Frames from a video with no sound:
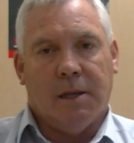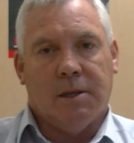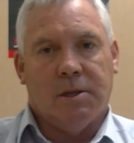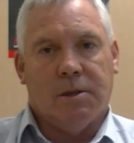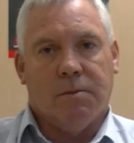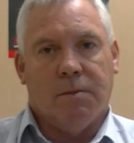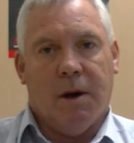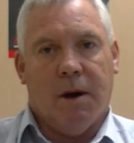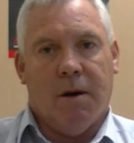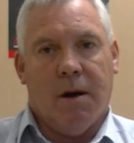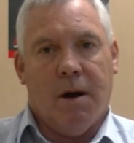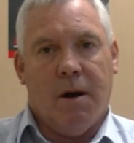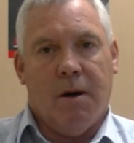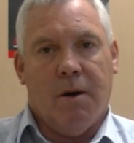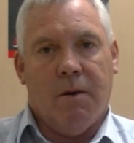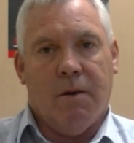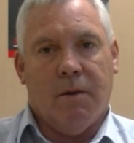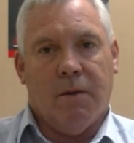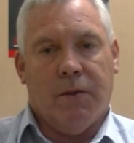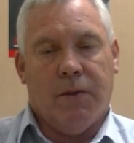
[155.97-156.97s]

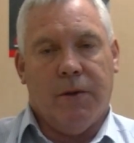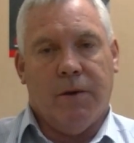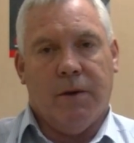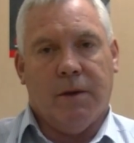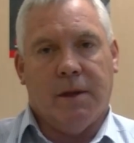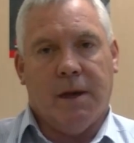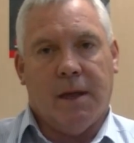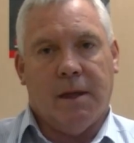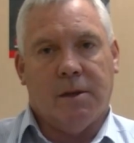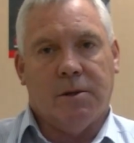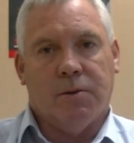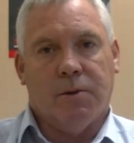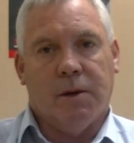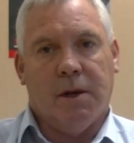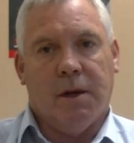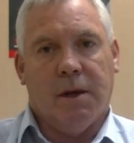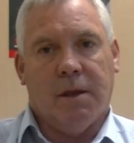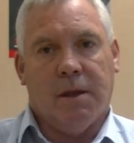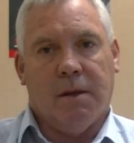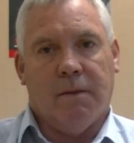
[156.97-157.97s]
tomorrow, Thursday the
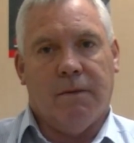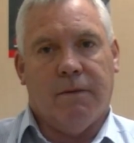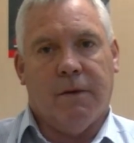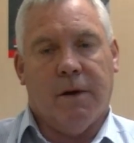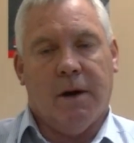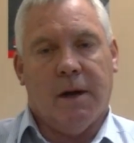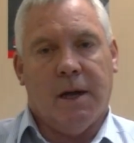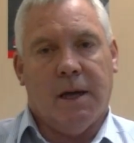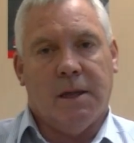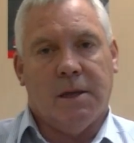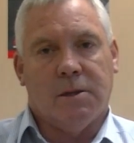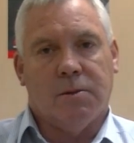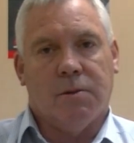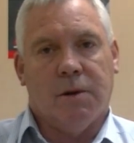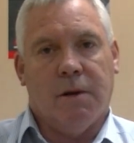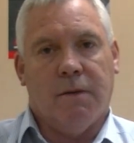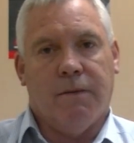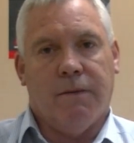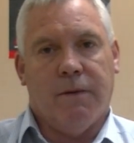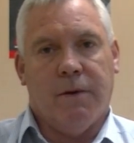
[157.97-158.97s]
20th and Friday the
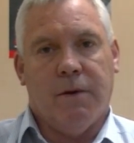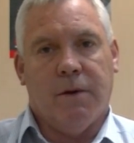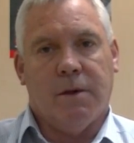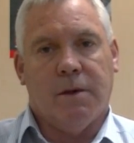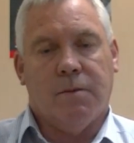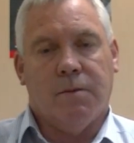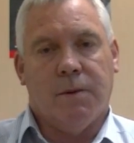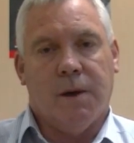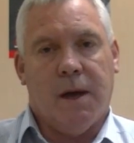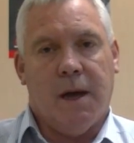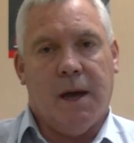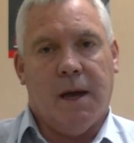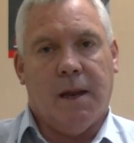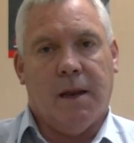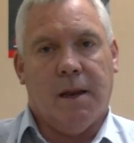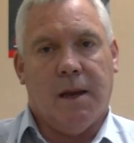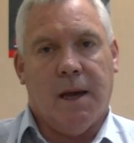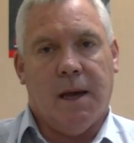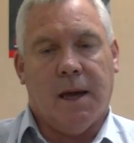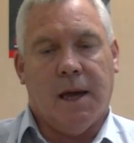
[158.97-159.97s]
21st,
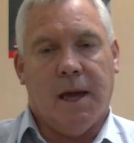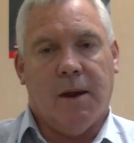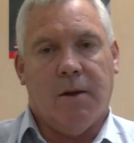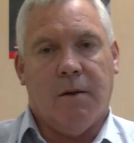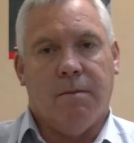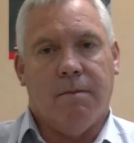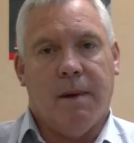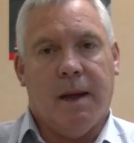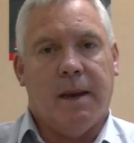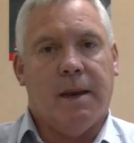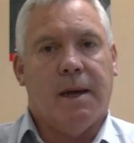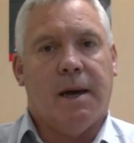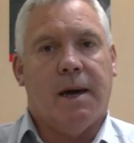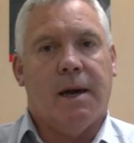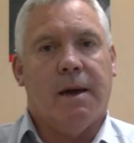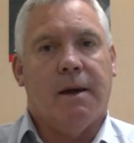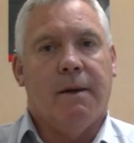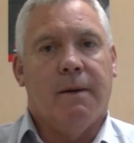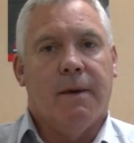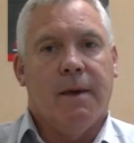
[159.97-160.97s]
and again on
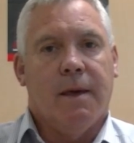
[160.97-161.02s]
Monday.